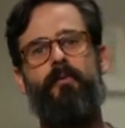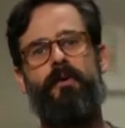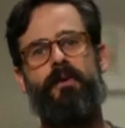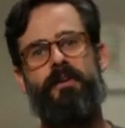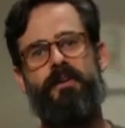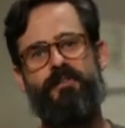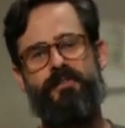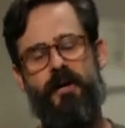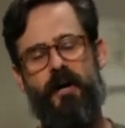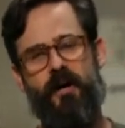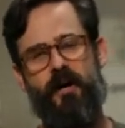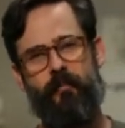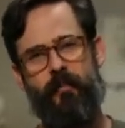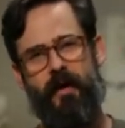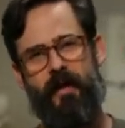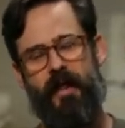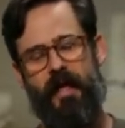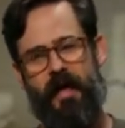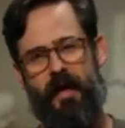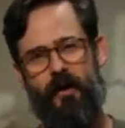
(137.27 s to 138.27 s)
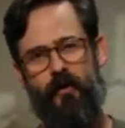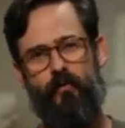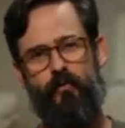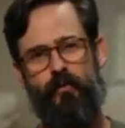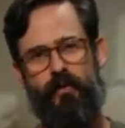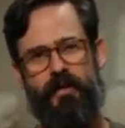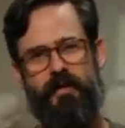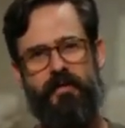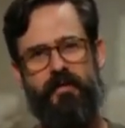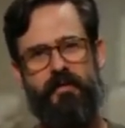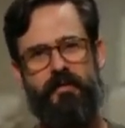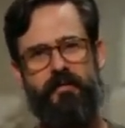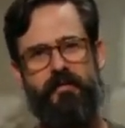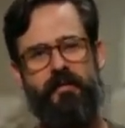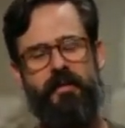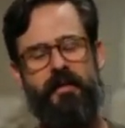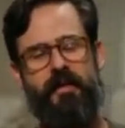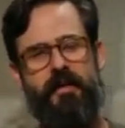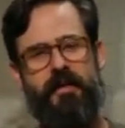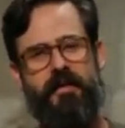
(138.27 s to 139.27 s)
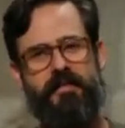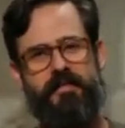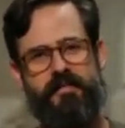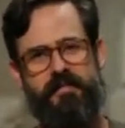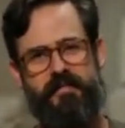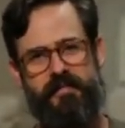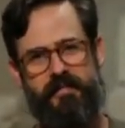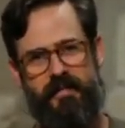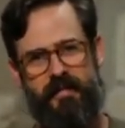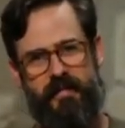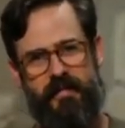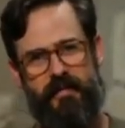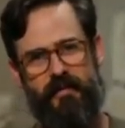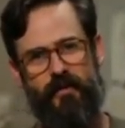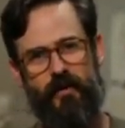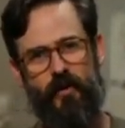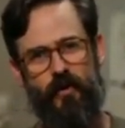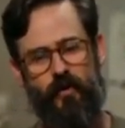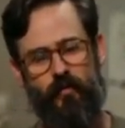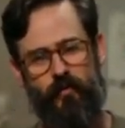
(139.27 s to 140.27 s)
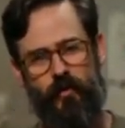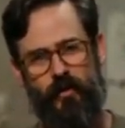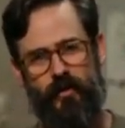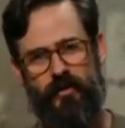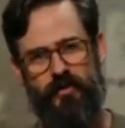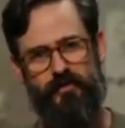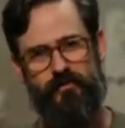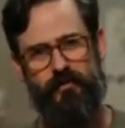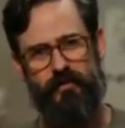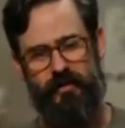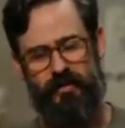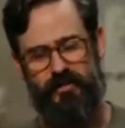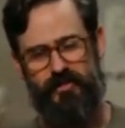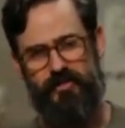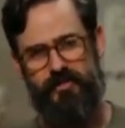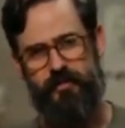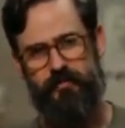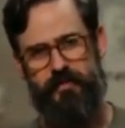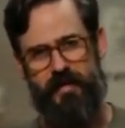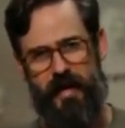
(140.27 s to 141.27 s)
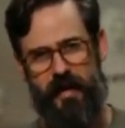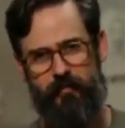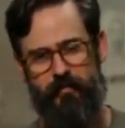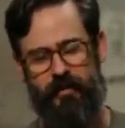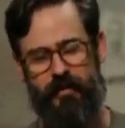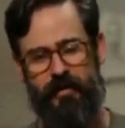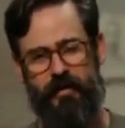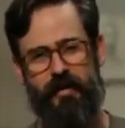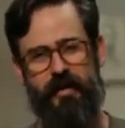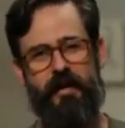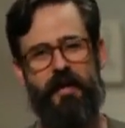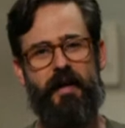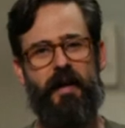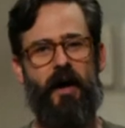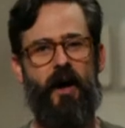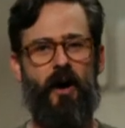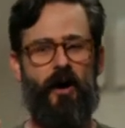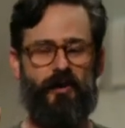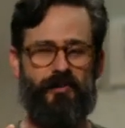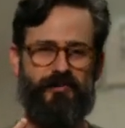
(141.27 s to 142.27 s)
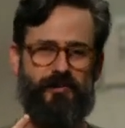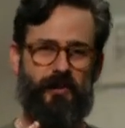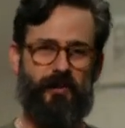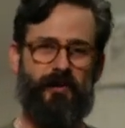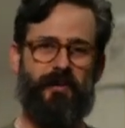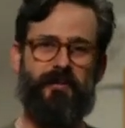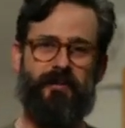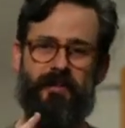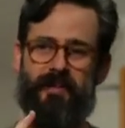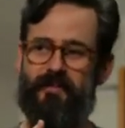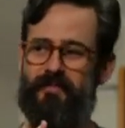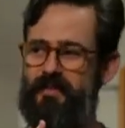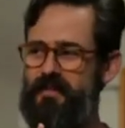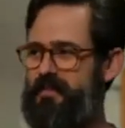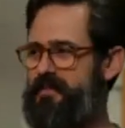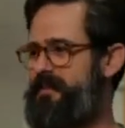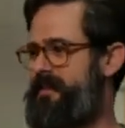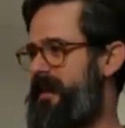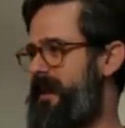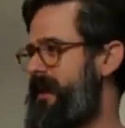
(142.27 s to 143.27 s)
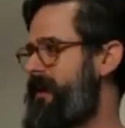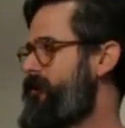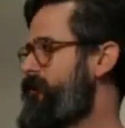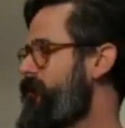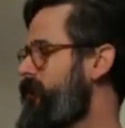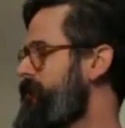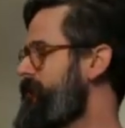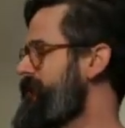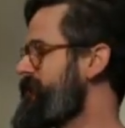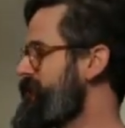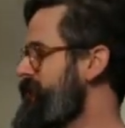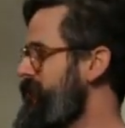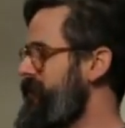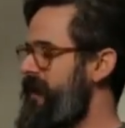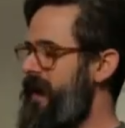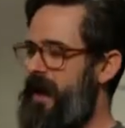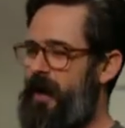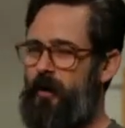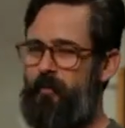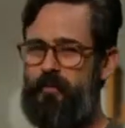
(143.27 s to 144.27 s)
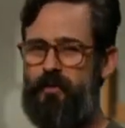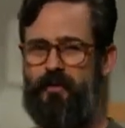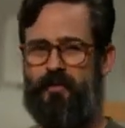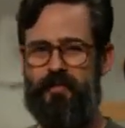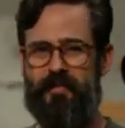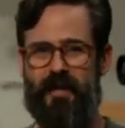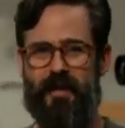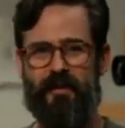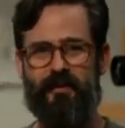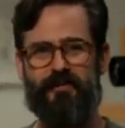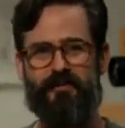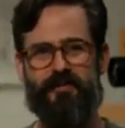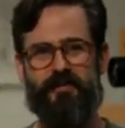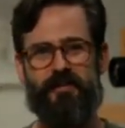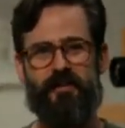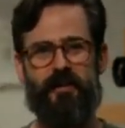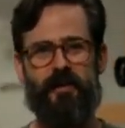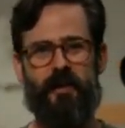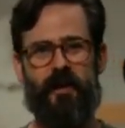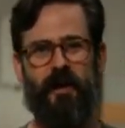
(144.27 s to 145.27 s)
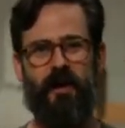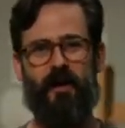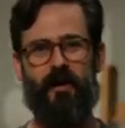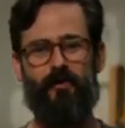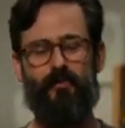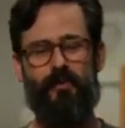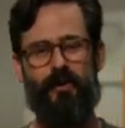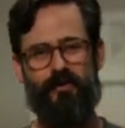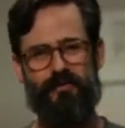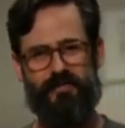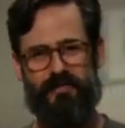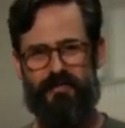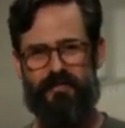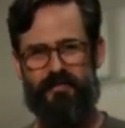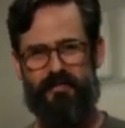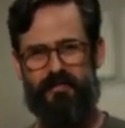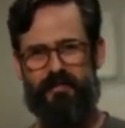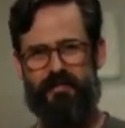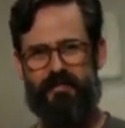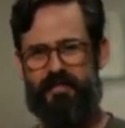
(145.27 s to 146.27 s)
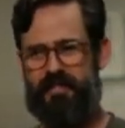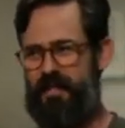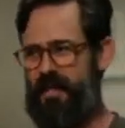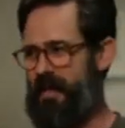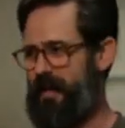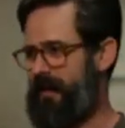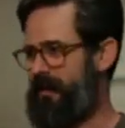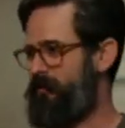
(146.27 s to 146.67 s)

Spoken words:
we're going to talk about how we can see the harmonious relationships happening. Also, Livia today will be doing Albert Thayer's roses today,